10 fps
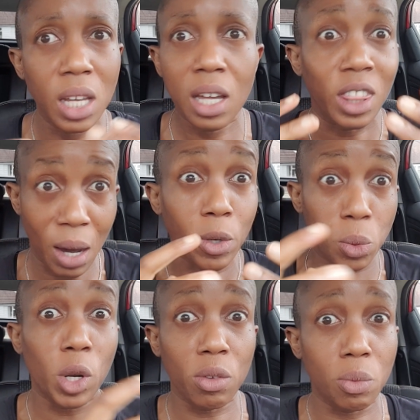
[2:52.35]
that, and that was
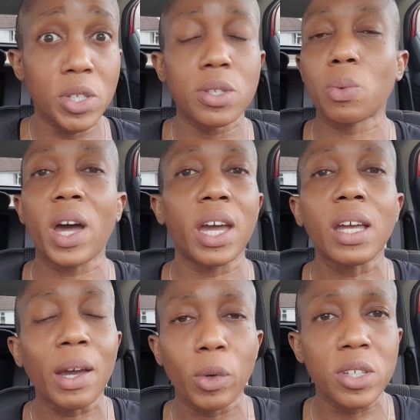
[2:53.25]
one of the reasons why
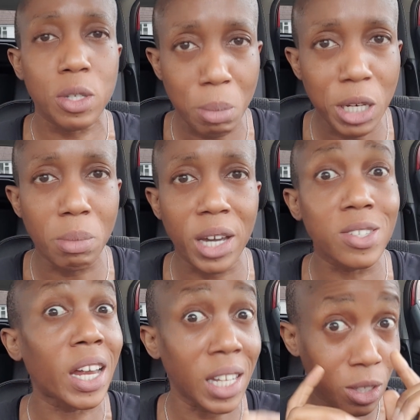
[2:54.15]
I, I wanted to
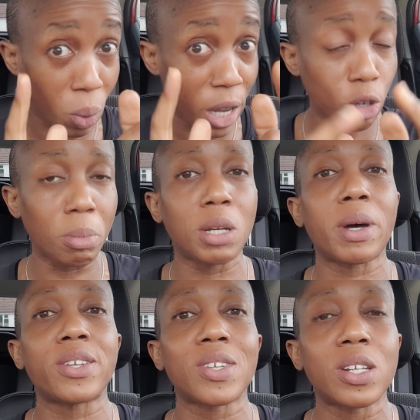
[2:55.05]
minimize, and that's why you're
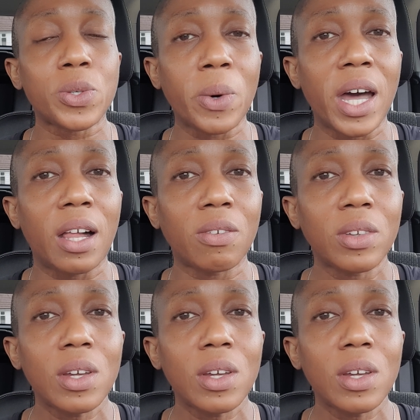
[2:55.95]
minimizing as well.